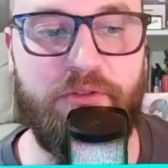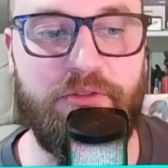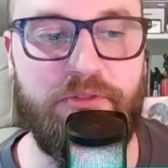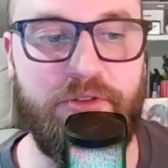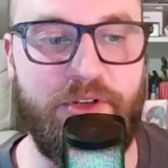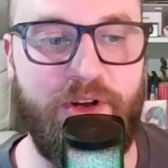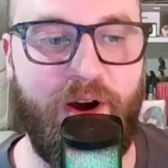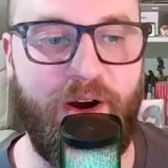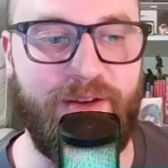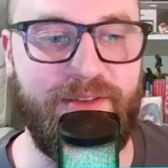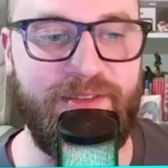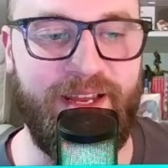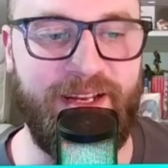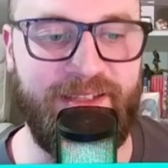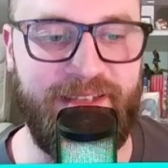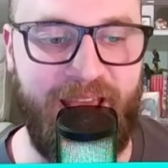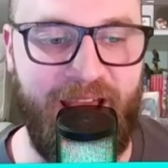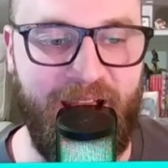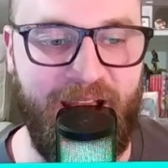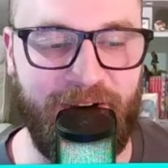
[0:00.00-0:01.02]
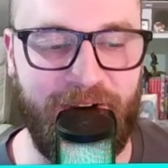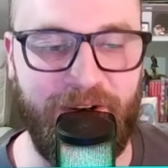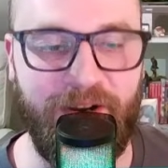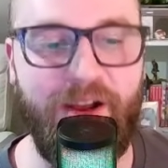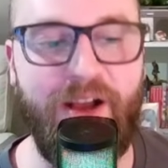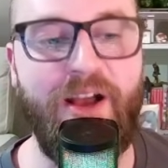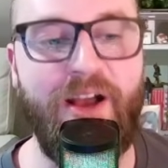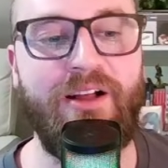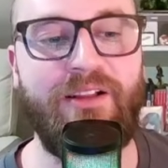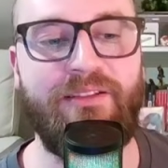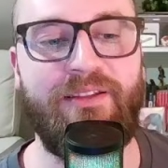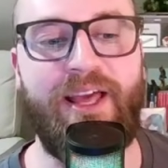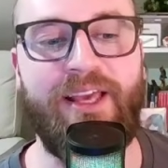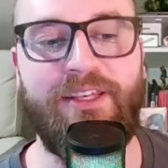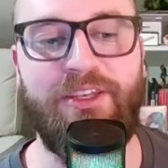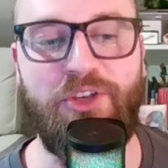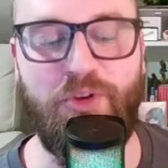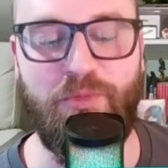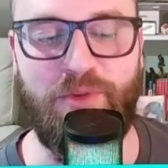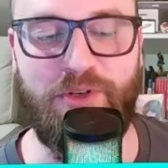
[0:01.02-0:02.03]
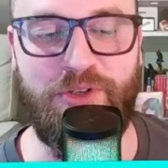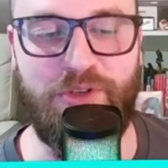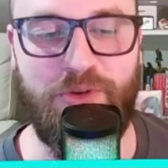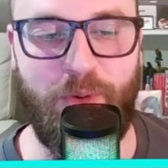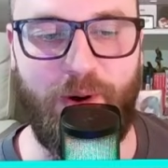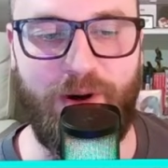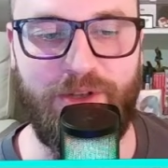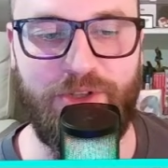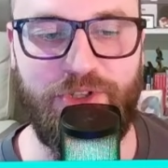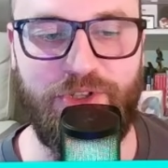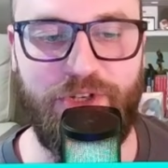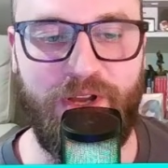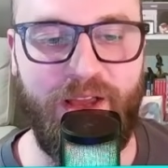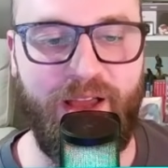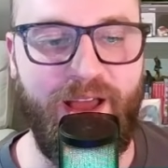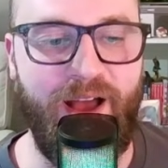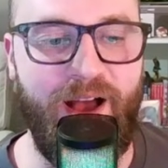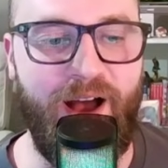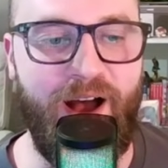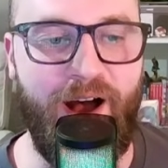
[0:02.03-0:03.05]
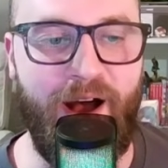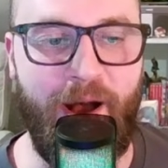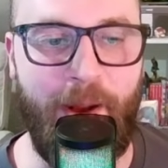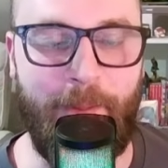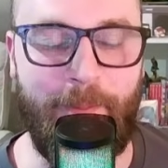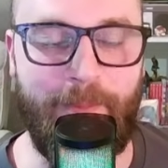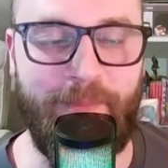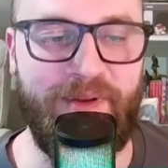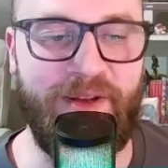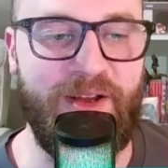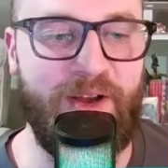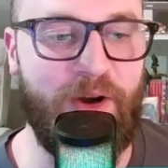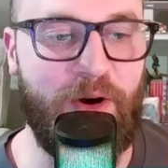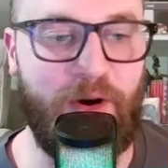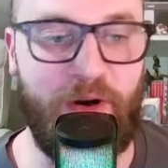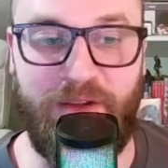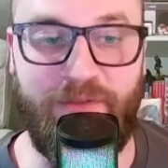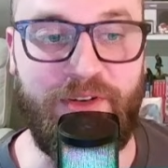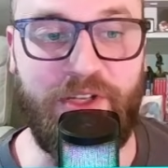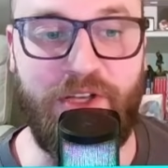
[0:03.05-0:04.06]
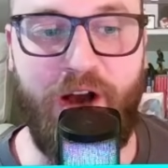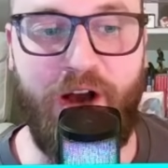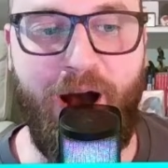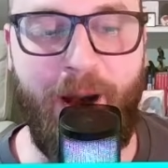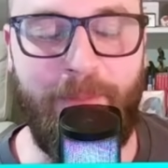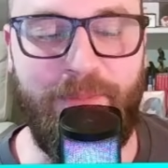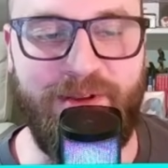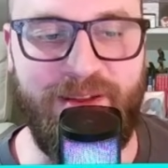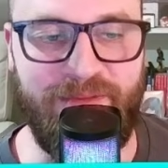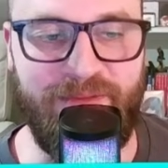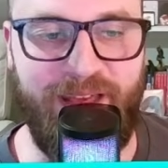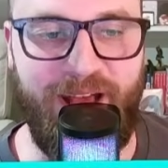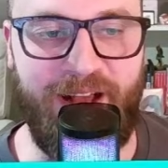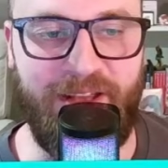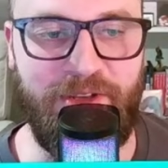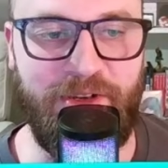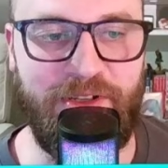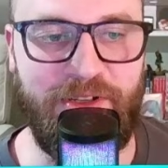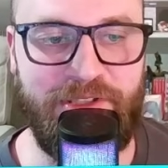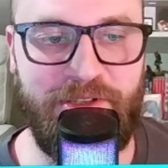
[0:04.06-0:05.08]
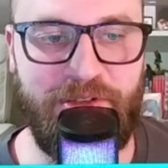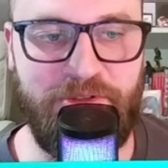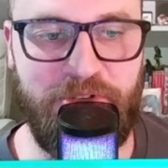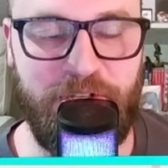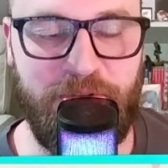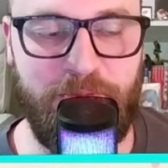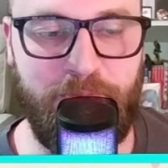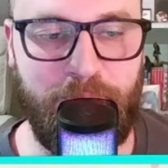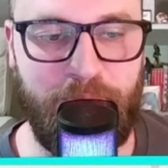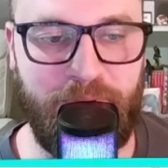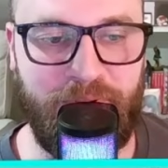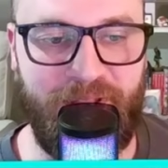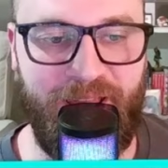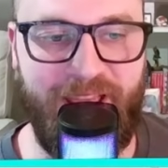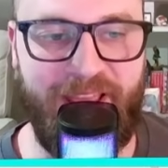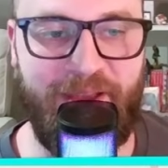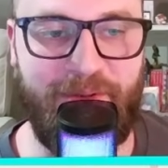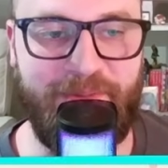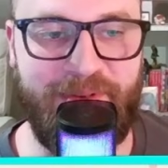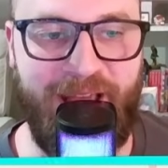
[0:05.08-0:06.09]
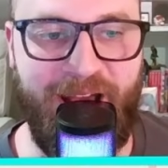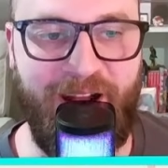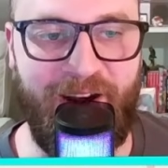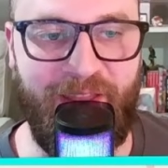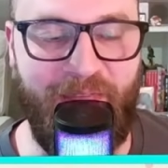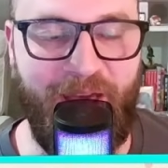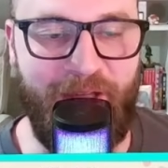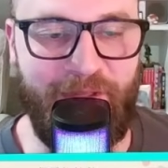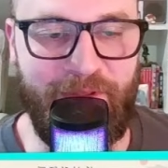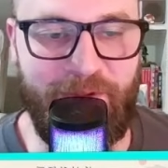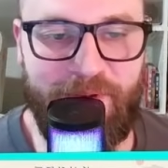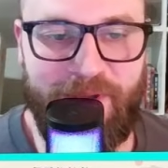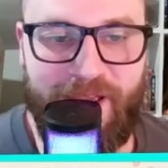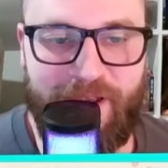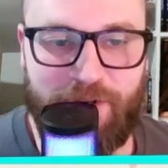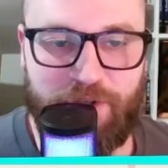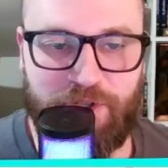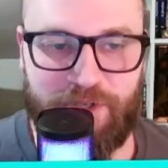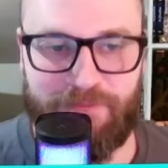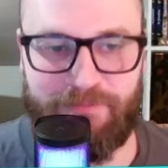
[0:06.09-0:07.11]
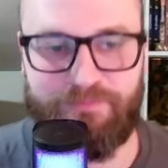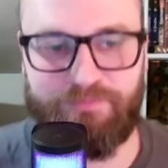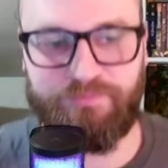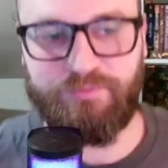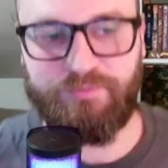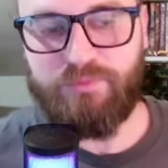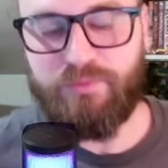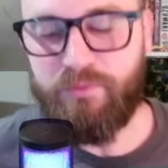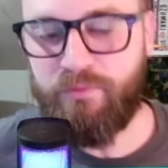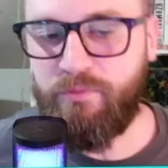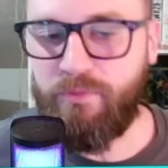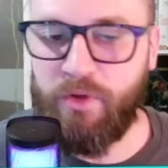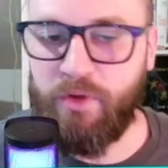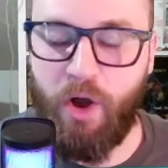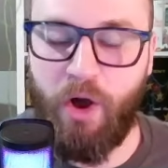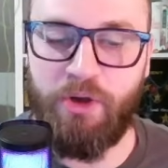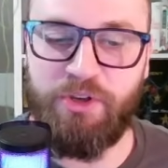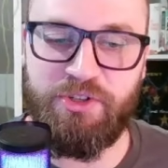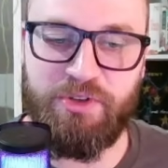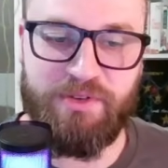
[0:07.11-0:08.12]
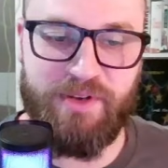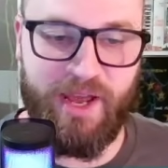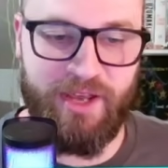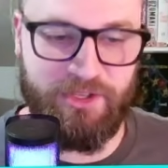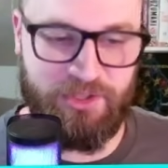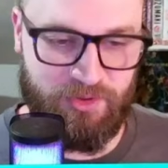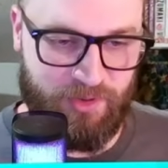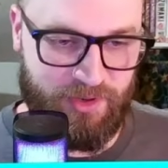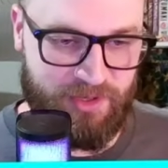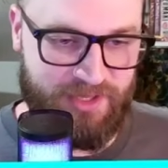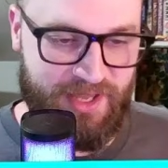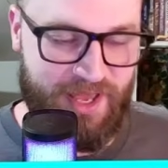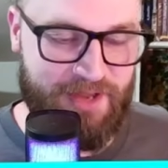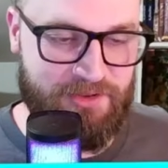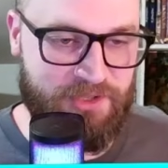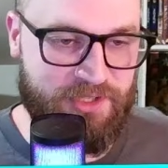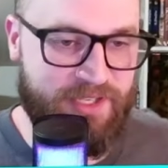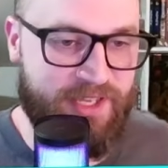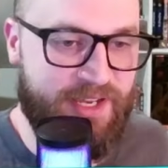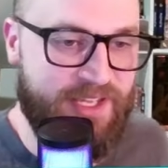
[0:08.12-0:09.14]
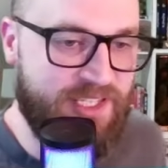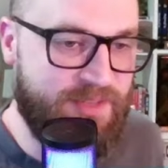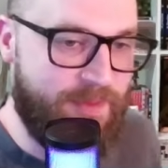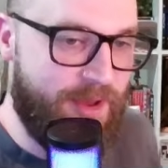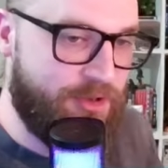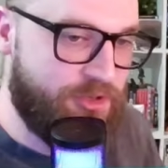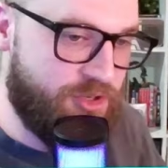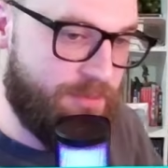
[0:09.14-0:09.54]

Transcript: for cards like Dagger, like Human Torch, or even copying that. You can still just play him down in that location. Also nice towards the end, just getting some extra